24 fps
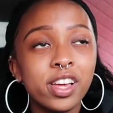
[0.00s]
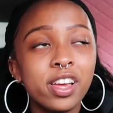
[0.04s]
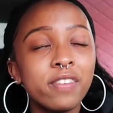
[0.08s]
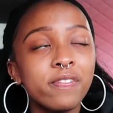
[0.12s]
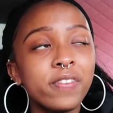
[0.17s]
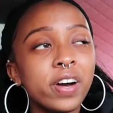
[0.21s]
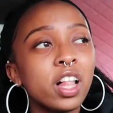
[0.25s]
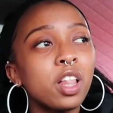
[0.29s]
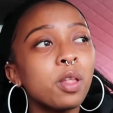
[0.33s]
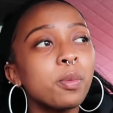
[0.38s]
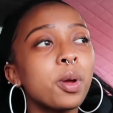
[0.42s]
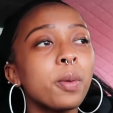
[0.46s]
and
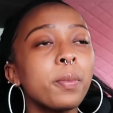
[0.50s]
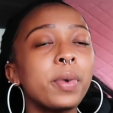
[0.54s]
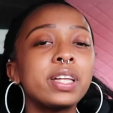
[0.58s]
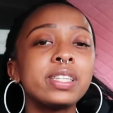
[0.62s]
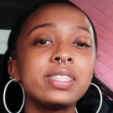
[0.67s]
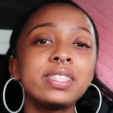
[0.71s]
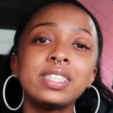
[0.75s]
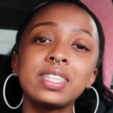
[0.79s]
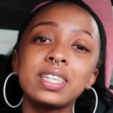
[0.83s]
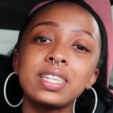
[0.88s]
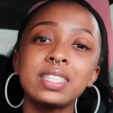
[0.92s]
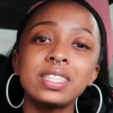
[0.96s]
follow me on my
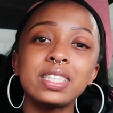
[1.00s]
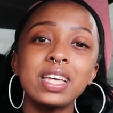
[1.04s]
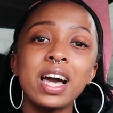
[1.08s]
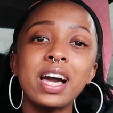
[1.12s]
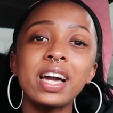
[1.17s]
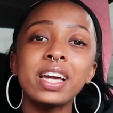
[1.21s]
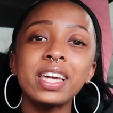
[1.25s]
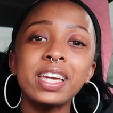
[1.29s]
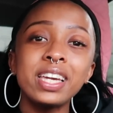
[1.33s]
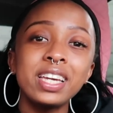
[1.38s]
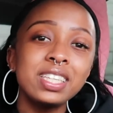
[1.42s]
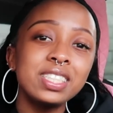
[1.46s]

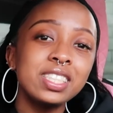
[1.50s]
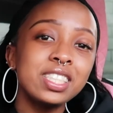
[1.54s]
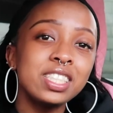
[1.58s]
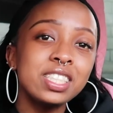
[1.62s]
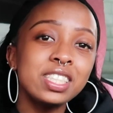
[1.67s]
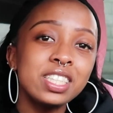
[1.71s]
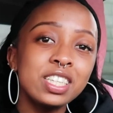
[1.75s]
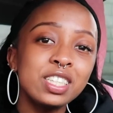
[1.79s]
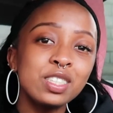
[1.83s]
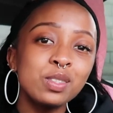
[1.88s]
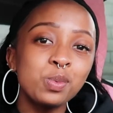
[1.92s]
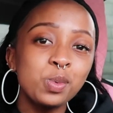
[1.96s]
TikTok, @It's
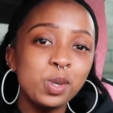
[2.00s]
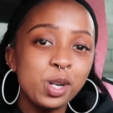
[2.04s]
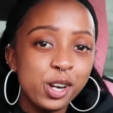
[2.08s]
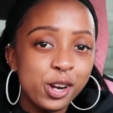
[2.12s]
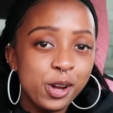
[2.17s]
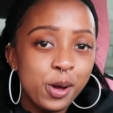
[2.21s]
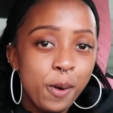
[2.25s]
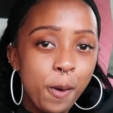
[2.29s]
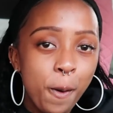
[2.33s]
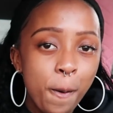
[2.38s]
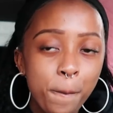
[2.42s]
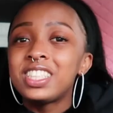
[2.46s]
Tania's
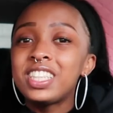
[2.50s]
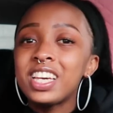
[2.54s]
World.